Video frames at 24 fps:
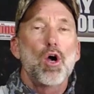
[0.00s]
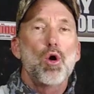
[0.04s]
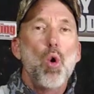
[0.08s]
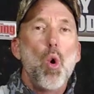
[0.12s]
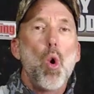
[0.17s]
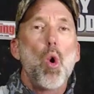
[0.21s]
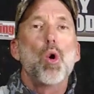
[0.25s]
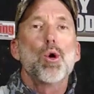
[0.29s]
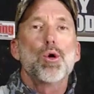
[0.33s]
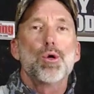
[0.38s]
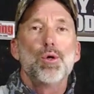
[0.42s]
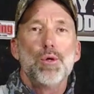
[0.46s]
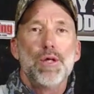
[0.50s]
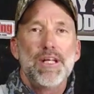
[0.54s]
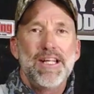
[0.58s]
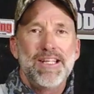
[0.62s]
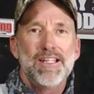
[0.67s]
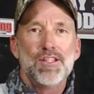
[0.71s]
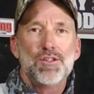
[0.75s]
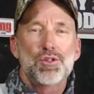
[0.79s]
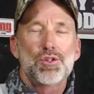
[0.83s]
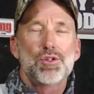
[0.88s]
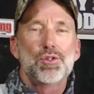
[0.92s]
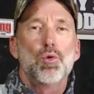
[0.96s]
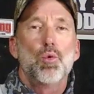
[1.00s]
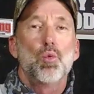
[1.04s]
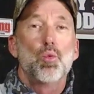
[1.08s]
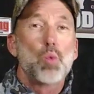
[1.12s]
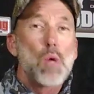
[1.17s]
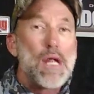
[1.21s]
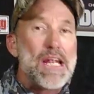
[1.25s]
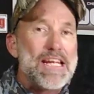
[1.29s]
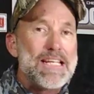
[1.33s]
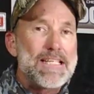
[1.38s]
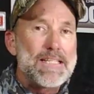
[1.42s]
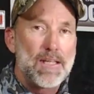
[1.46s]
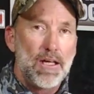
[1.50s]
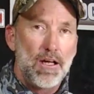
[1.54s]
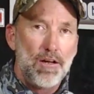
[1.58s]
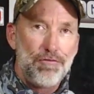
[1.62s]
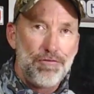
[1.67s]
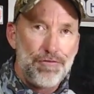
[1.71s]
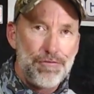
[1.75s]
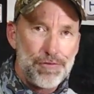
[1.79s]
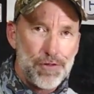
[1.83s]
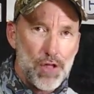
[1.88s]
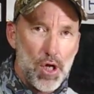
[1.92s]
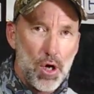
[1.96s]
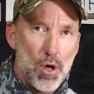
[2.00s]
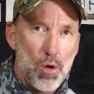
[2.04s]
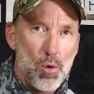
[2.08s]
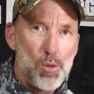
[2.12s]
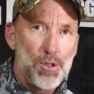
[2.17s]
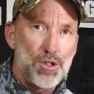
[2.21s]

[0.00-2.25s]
quarter inch rate of flow,